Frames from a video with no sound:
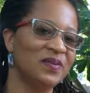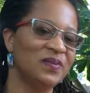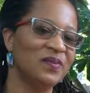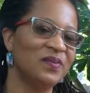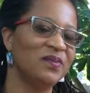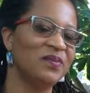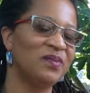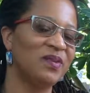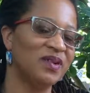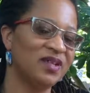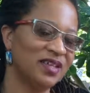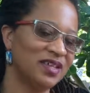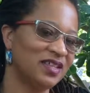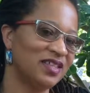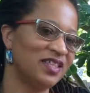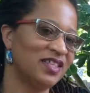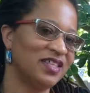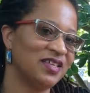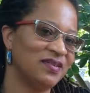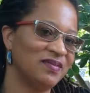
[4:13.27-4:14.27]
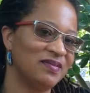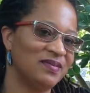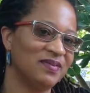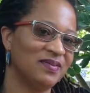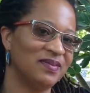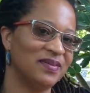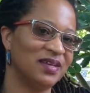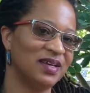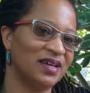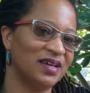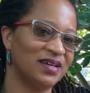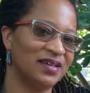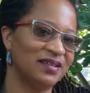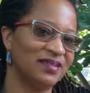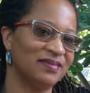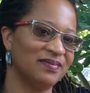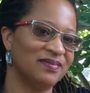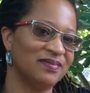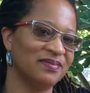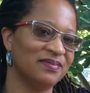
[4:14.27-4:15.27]
wanted
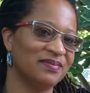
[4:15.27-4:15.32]
to